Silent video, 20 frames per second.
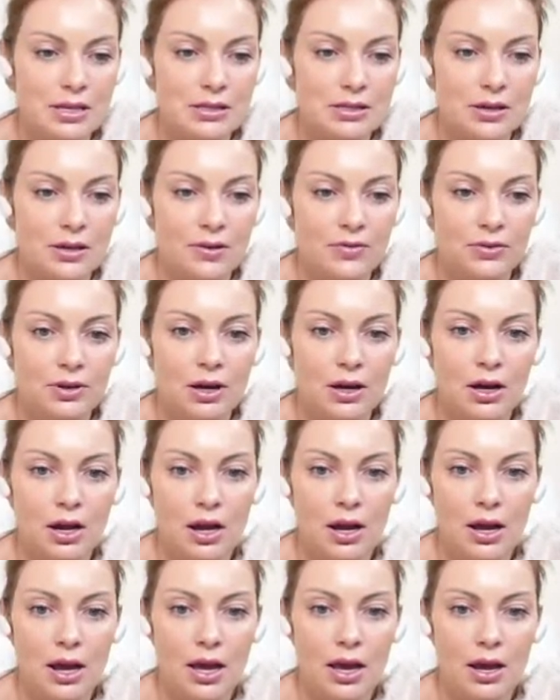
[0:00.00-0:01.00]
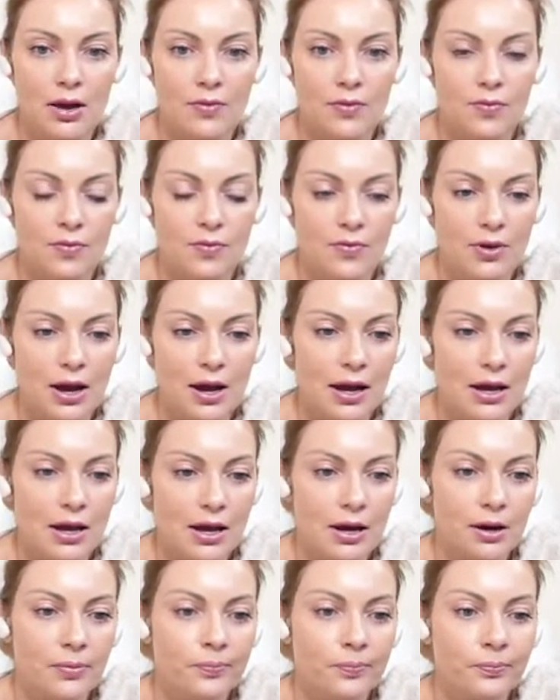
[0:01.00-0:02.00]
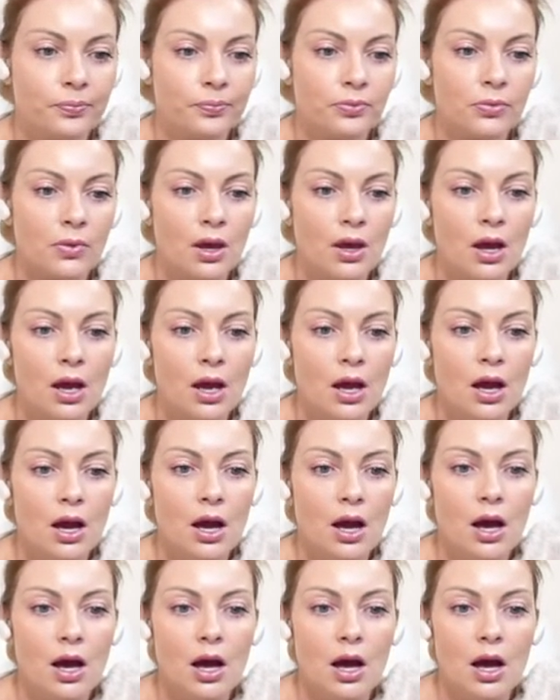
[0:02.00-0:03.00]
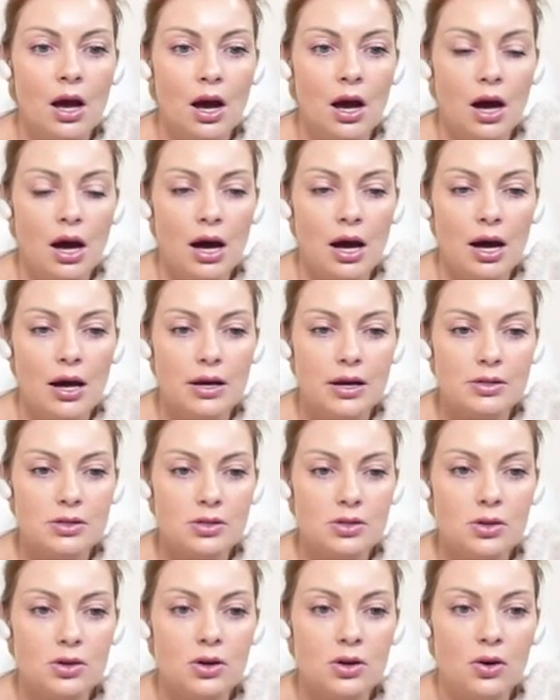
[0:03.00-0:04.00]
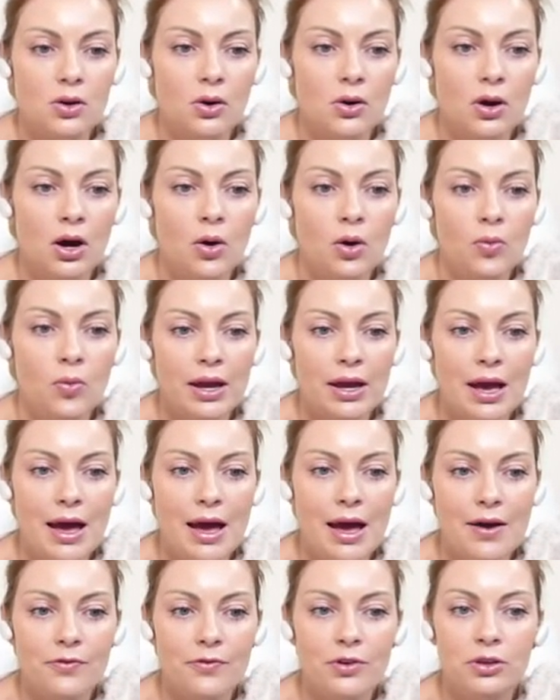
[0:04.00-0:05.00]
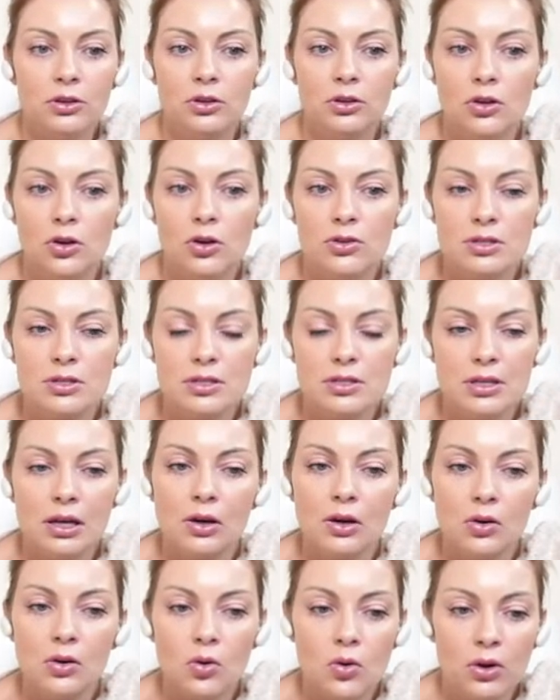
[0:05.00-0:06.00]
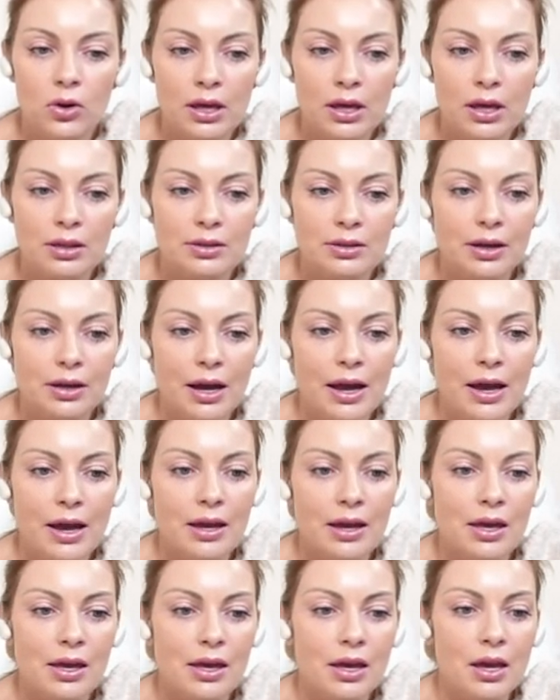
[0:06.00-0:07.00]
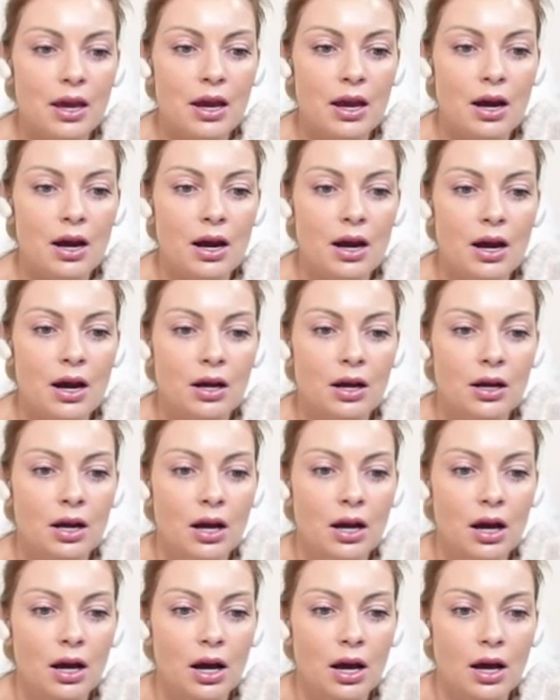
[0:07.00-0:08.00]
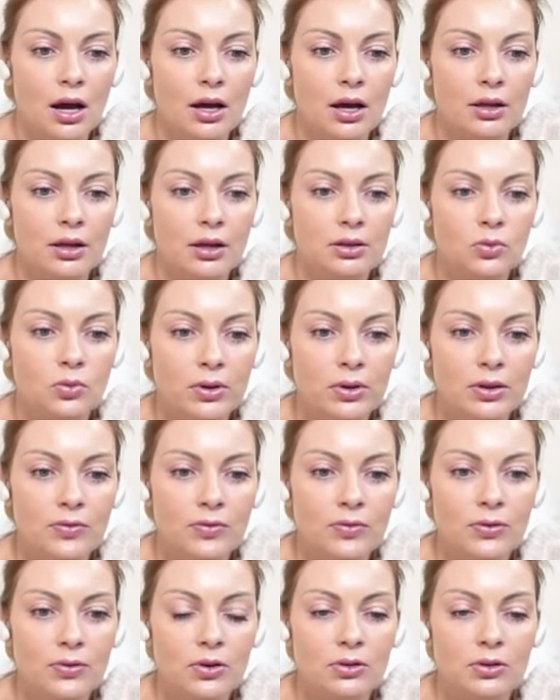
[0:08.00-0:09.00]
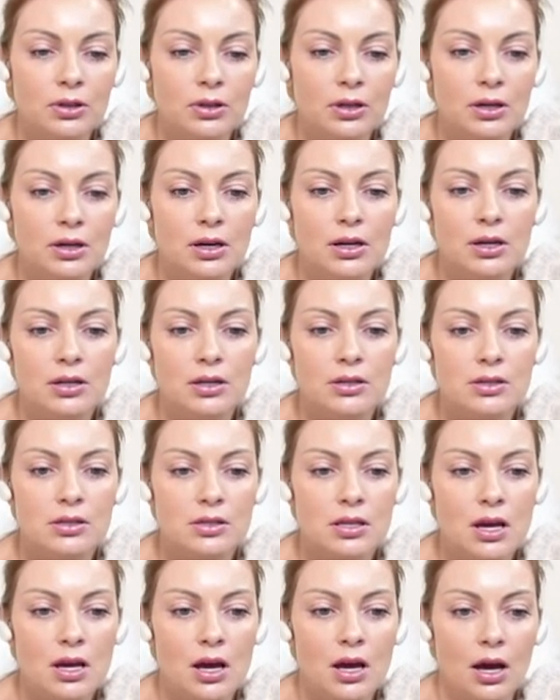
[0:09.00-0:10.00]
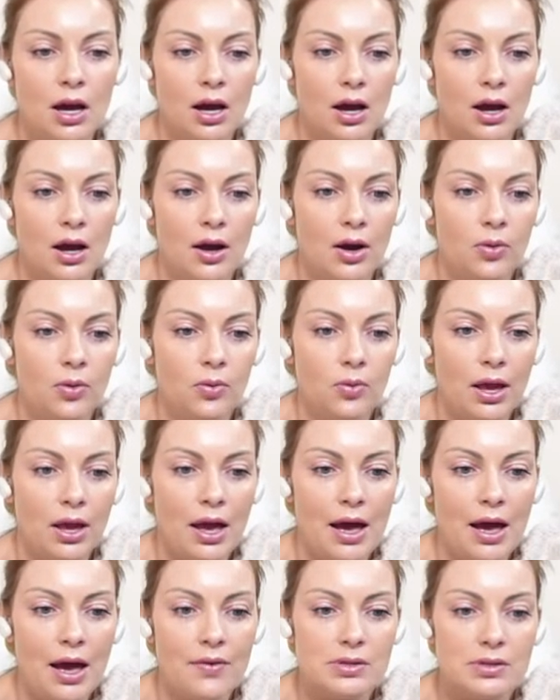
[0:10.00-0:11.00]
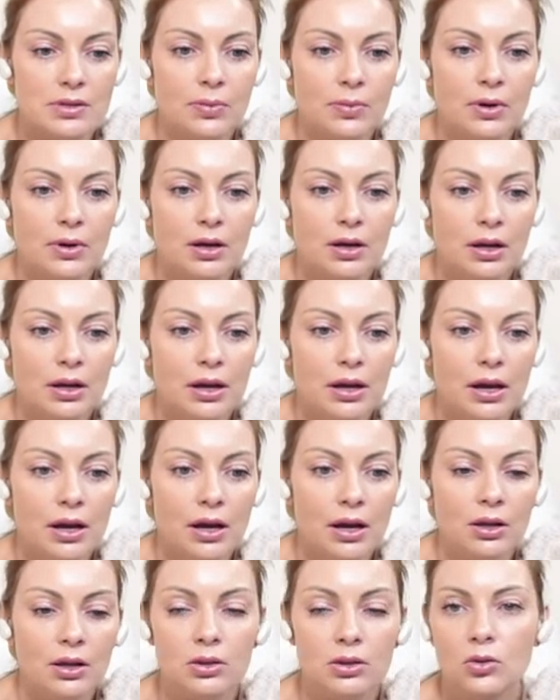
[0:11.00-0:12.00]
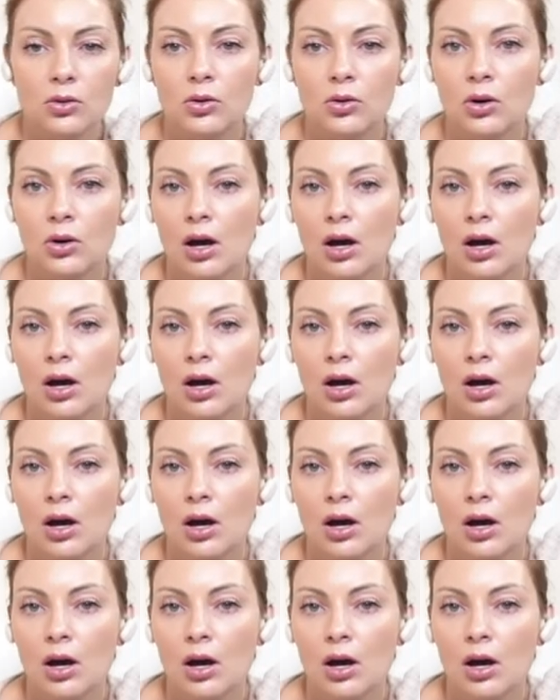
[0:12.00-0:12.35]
size of the air fryer. Uh, so we have a non-stick cooking tray here, uh, twin filters. Uh, we have some clear